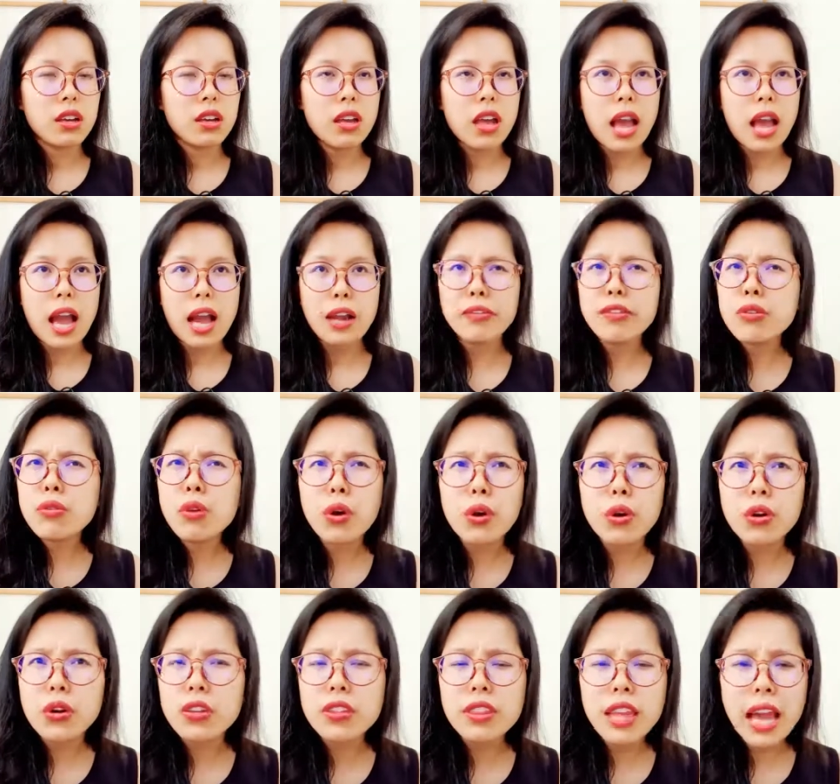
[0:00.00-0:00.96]
Have you
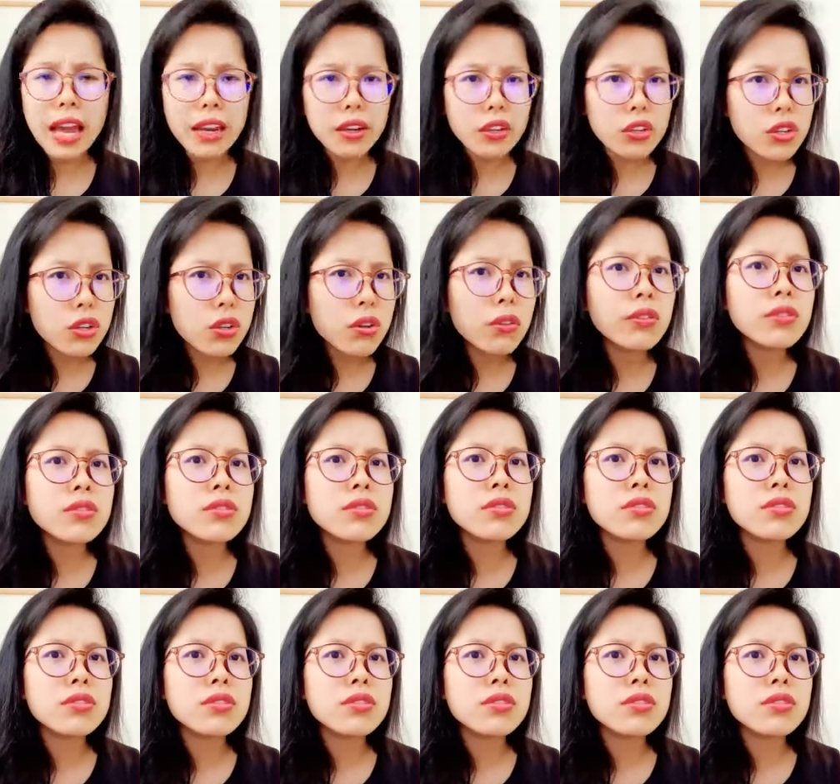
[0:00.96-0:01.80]
heard that news?